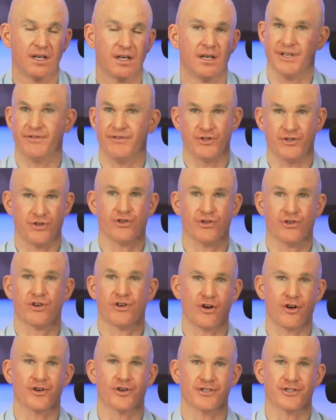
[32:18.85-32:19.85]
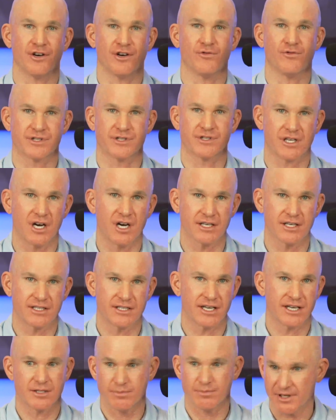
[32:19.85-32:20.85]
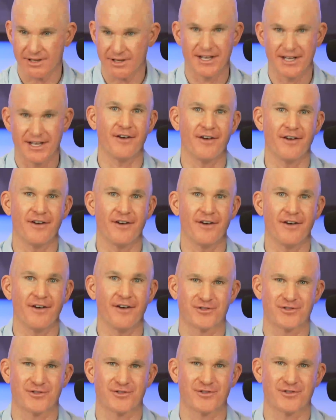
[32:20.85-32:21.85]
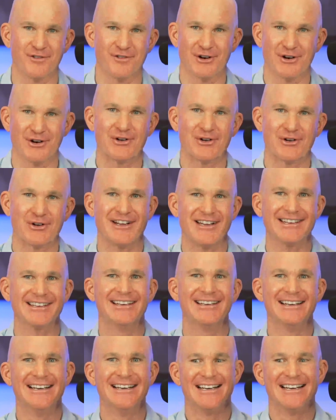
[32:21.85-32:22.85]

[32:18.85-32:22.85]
even to your younger self, was the context, but obviously it's for all of our learning,